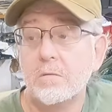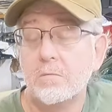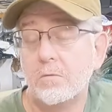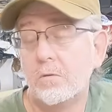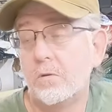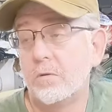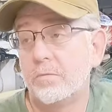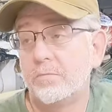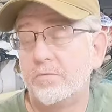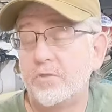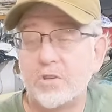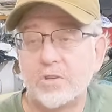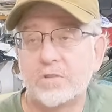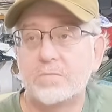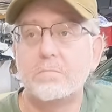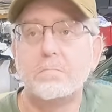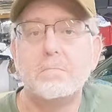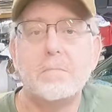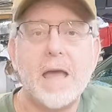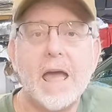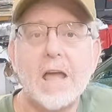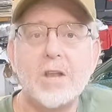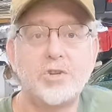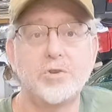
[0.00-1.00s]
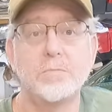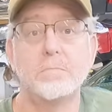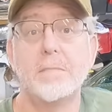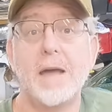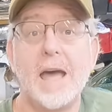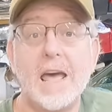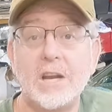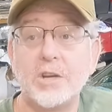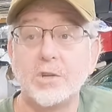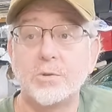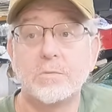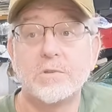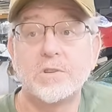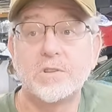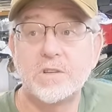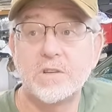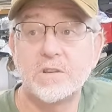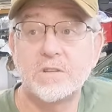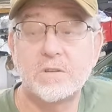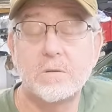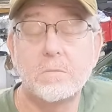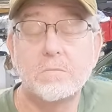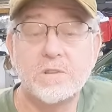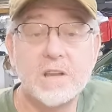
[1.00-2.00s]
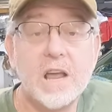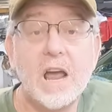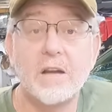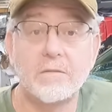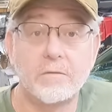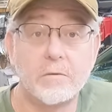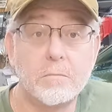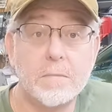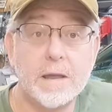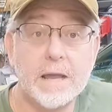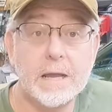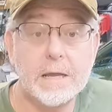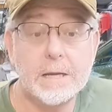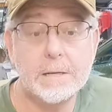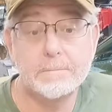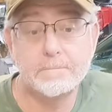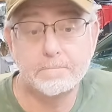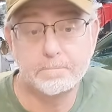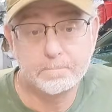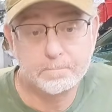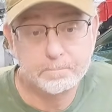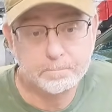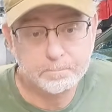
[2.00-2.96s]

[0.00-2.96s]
well, just engine management systems ever made.